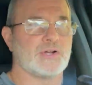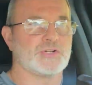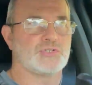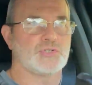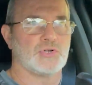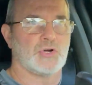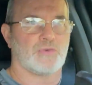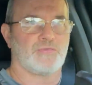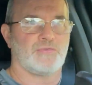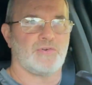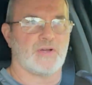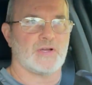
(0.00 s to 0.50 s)

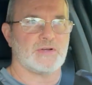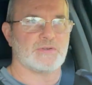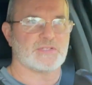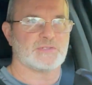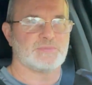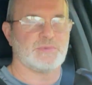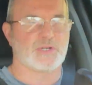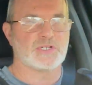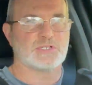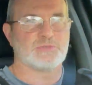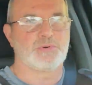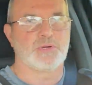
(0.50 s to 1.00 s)
sure if I was
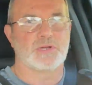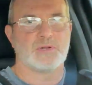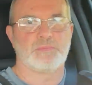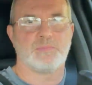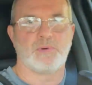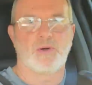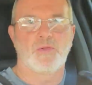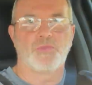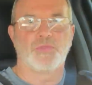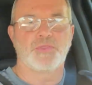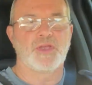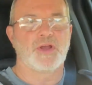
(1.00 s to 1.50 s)
supposed to put a
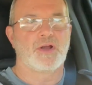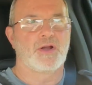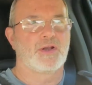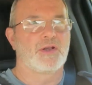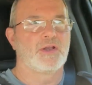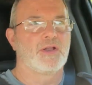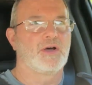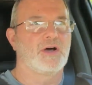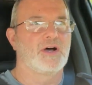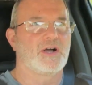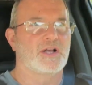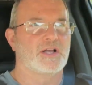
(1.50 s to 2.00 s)
bolt there or
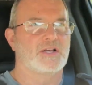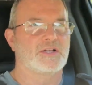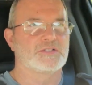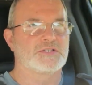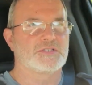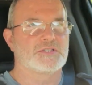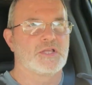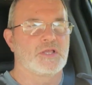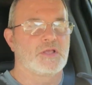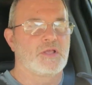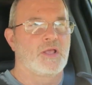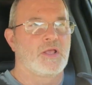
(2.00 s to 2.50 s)
not, because
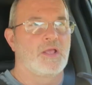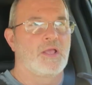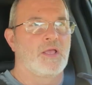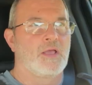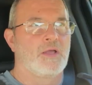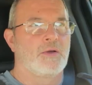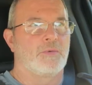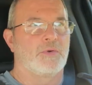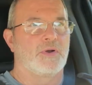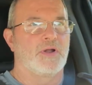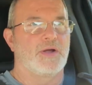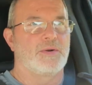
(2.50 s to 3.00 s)

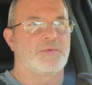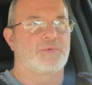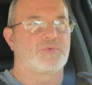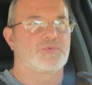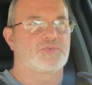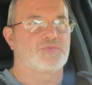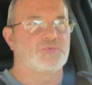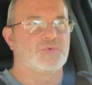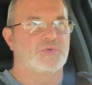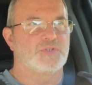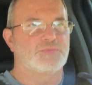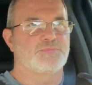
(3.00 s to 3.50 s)
when I
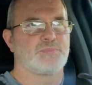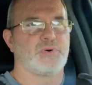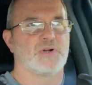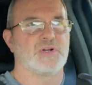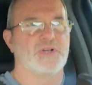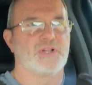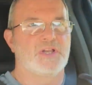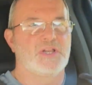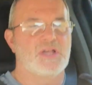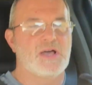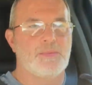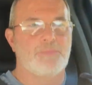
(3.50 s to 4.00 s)
was
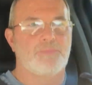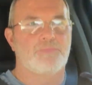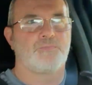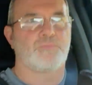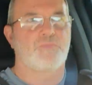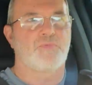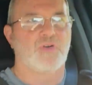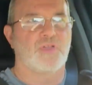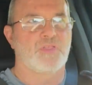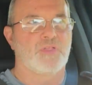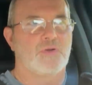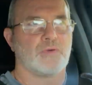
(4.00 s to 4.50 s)
putting it up
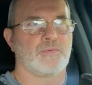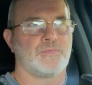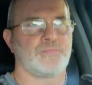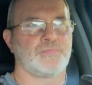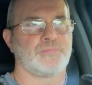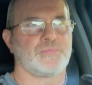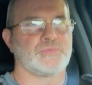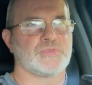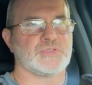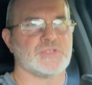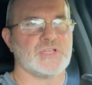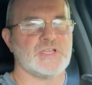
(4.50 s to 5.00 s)
for the
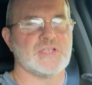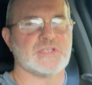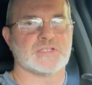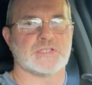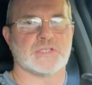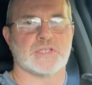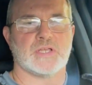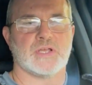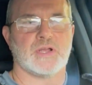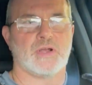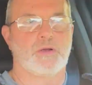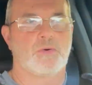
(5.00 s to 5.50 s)

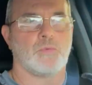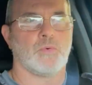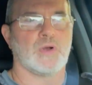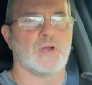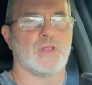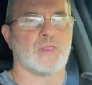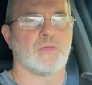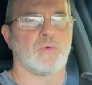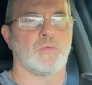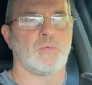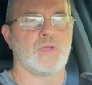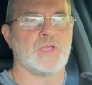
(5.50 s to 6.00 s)
season there, one
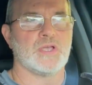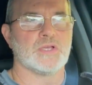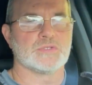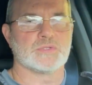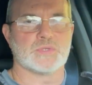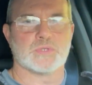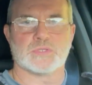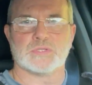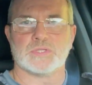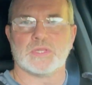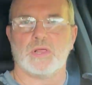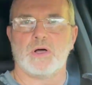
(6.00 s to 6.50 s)
of the wheels
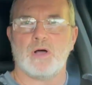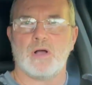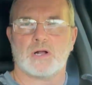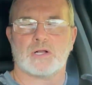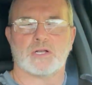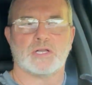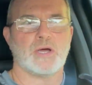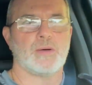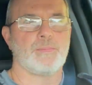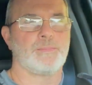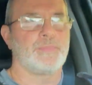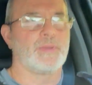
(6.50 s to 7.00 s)
was
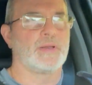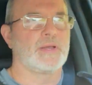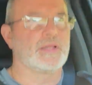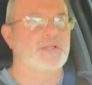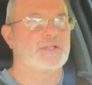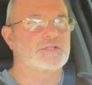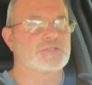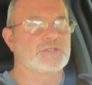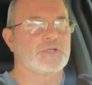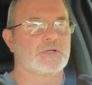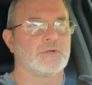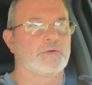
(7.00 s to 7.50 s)
locked up in
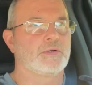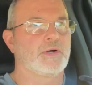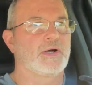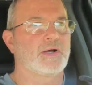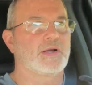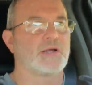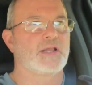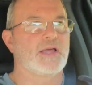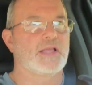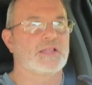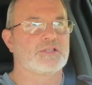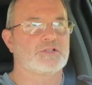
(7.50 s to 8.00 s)
it. So I'm
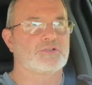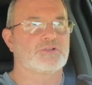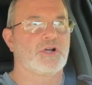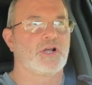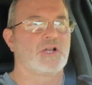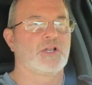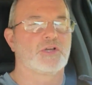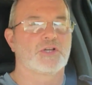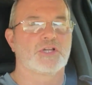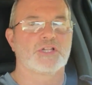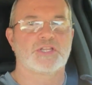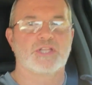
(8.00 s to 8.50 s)
gonna have to try
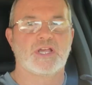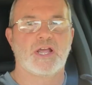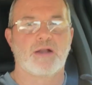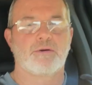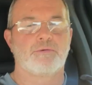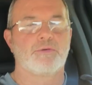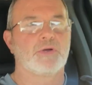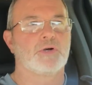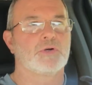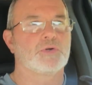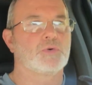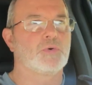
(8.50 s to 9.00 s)
and look at that
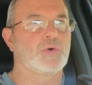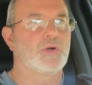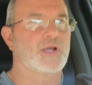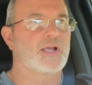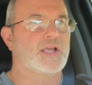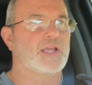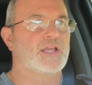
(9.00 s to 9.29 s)
real quick,